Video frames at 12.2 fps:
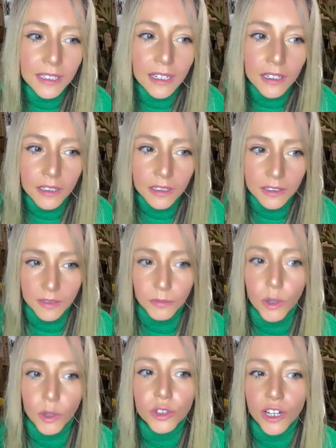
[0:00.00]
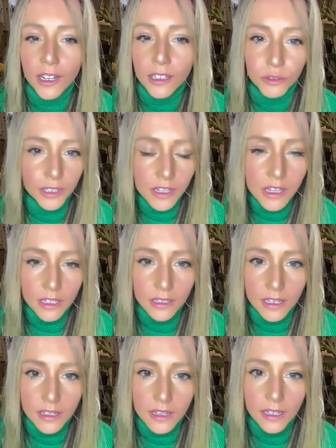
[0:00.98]
a small child or anything
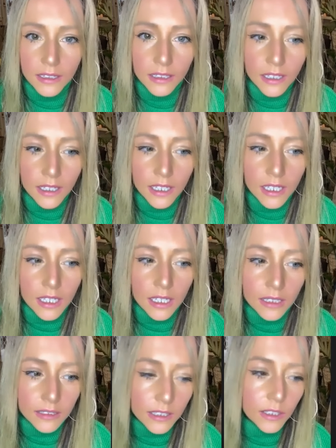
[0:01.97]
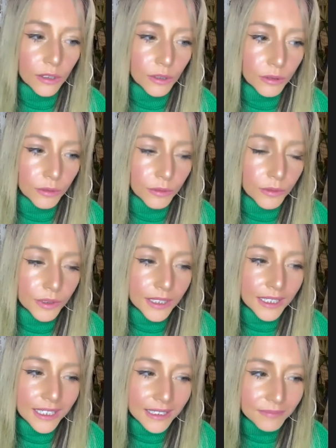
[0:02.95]
like that. And so
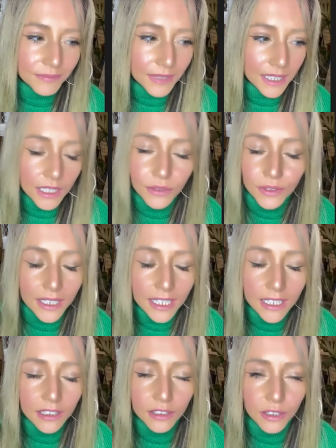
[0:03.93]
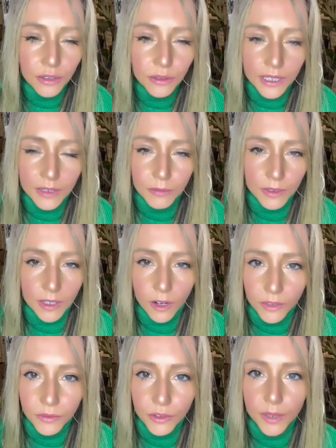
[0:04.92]
even it was
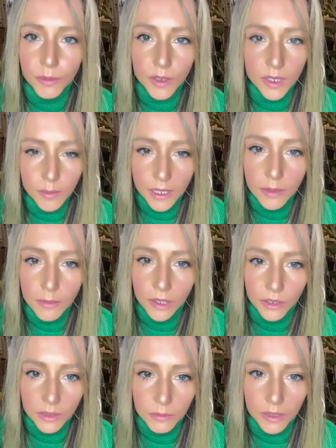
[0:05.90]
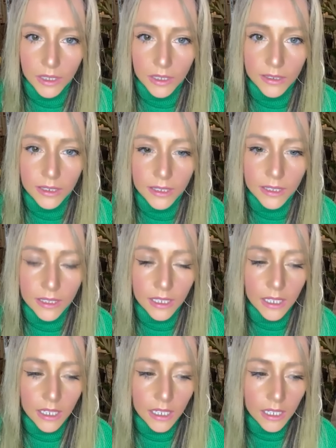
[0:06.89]
hard for him to speak about it, because
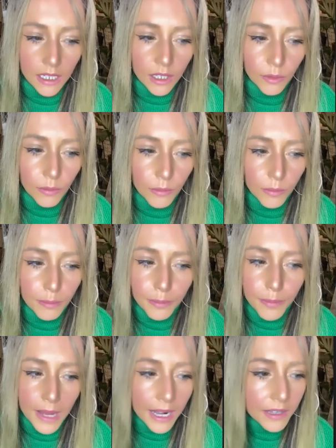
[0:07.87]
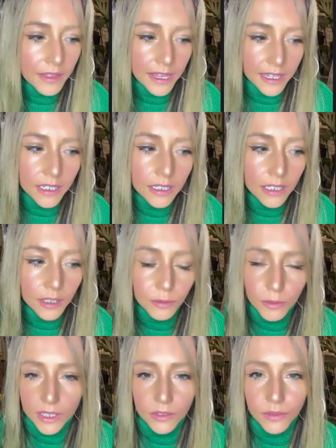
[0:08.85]
back then it
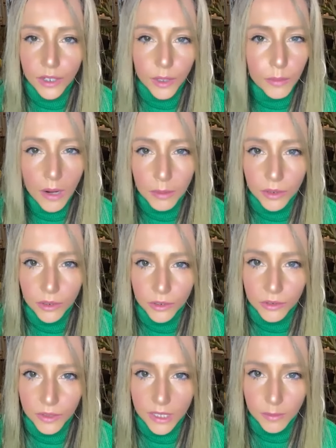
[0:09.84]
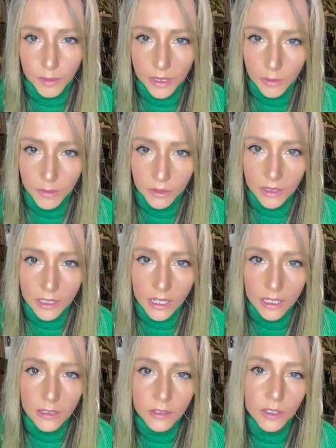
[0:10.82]
wasn't very popular to speak about these
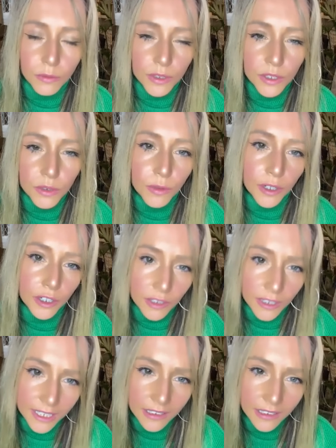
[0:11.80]
things because it was too early.